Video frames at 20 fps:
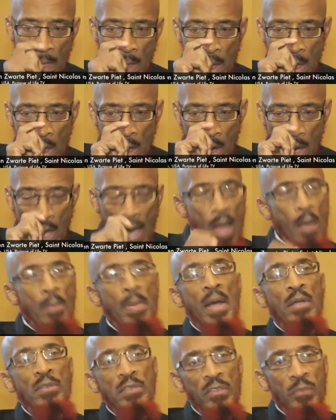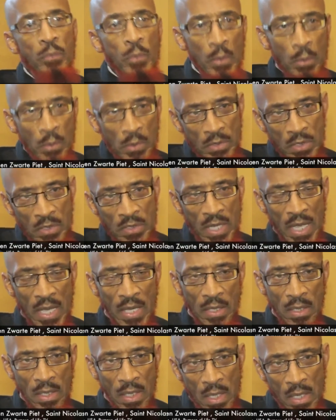How about if we were to
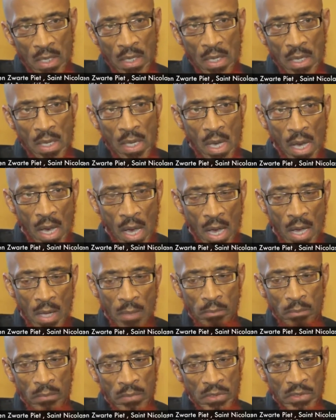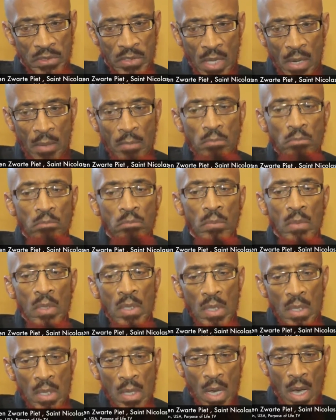take some
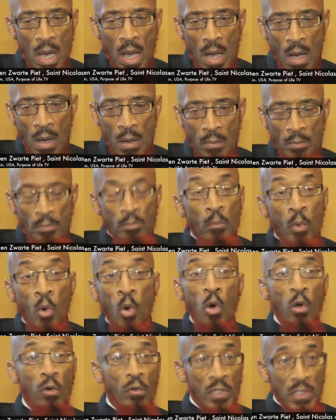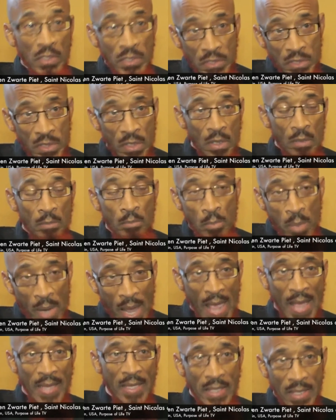Moorish
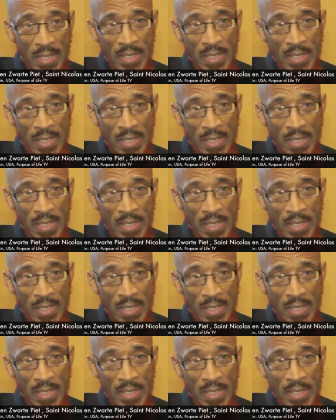black